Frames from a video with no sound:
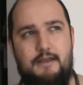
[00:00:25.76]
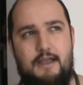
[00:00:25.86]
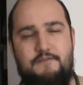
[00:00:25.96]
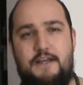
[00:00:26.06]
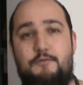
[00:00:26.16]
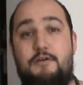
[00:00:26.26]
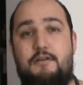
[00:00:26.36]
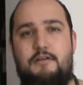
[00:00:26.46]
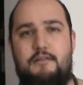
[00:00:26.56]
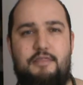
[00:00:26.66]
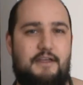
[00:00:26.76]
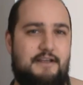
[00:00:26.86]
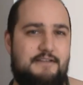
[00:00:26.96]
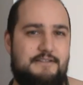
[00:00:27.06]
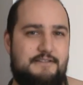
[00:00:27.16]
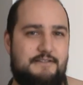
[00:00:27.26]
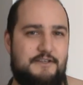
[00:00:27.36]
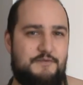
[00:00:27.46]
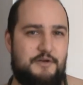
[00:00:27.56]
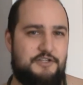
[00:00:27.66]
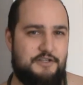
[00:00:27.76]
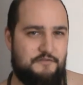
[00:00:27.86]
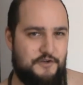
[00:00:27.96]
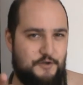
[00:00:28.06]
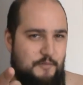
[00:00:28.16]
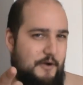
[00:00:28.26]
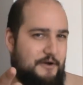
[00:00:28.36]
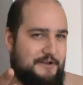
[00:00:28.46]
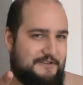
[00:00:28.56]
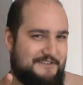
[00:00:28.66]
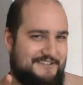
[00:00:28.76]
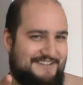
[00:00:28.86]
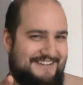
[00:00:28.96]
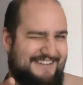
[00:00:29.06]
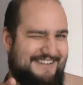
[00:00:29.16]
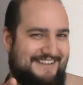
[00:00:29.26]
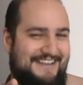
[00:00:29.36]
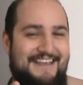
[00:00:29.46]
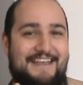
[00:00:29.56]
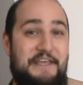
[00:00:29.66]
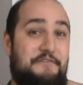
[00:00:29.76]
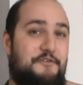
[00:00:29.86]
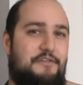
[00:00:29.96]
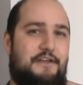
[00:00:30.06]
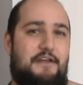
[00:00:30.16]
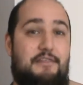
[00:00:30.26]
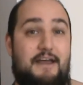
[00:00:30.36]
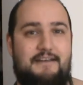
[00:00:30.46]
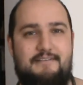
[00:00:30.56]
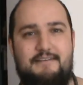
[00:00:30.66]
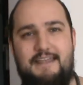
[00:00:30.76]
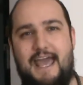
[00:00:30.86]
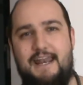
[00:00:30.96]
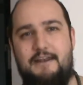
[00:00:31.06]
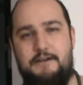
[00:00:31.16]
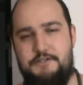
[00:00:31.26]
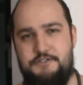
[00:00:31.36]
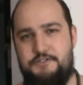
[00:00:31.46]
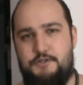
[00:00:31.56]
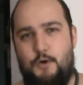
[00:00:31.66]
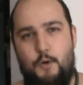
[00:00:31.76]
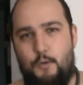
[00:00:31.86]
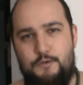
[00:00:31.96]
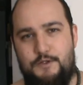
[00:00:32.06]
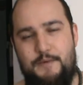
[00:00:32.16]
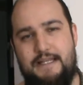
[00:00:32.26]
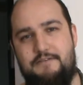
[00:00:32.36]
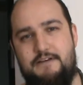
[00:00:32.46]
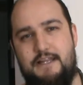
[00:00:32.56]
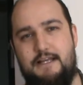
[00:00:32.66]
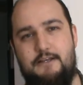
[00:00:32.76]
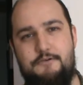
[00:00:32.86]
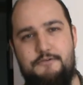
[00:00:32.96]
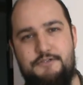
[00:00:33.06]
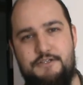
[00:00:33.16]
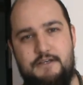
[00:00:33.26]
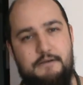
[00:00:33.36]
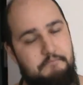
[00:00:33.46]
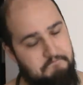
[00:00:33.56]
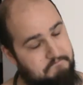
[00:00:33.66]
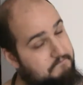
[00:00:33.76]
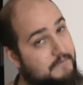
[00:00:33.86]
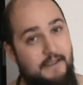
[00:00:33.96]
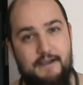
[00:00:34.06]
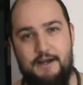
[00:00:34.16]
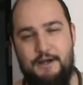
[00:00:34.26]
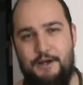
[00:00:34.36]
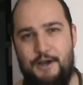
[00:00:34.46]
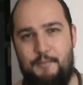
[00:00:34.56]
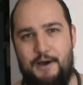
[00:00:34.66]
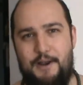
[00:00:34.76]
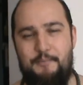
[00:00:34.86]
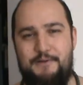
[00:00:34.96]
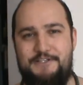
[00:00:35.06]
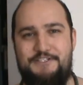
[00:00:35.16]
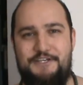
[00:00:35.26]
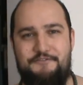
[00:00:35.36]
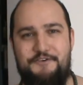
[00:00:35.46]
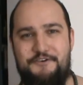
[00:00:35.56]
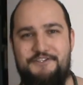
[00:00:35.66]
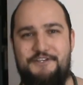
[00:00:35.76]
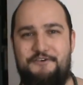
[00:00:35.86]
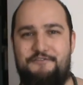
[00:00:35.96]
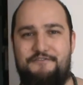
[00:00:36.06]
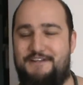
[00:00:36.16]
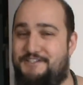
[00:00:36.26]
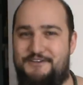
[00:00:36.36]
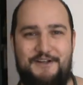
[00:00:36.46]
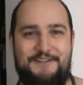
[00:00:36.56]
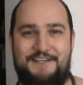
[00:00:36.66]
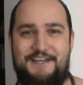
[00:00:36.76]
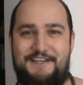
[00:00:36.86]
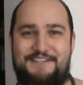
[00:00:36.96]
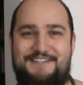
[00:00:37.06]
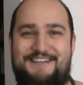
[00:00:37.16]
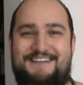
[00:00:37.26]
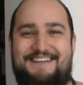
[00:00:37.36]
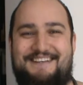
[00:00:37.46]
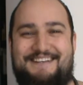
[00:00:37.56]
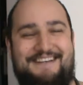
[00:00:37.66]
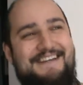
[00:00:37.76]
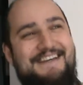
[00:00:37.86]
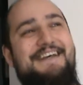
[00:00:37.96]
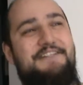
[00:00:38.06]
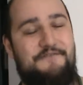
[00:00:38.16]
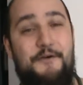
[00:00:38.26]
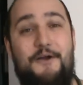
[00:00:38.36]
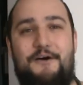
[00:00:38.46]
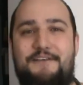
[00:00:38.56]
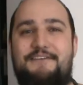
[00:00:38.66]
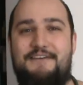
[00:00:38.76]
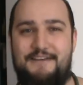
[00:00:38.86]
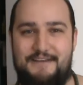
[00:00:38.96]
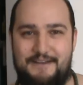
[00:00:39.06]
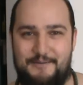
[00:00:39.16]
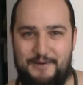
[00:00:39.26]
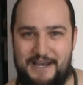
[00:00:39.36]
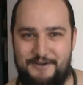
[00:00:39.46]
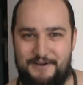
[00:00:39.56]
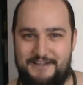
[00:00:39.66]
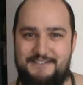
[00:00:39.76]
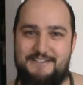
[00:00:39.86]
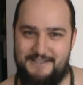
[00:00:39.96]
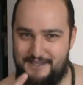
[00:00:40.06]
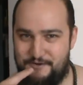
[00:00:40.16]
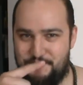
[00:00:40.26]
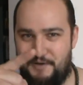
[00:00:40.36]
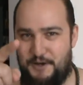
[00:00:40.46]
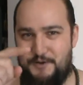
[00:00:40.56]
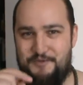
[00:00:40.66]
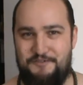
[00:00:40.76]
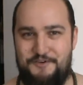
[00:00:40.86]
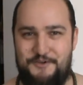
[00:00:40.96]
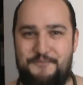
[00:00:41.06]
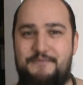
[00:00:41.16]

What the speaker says: if anyone thinks, especially for you Americans, if you think that Canada is cold and we live in igloos, come on up and see for yourself. It's not the case. It's very hot. But anyways, see, there's my humor for you.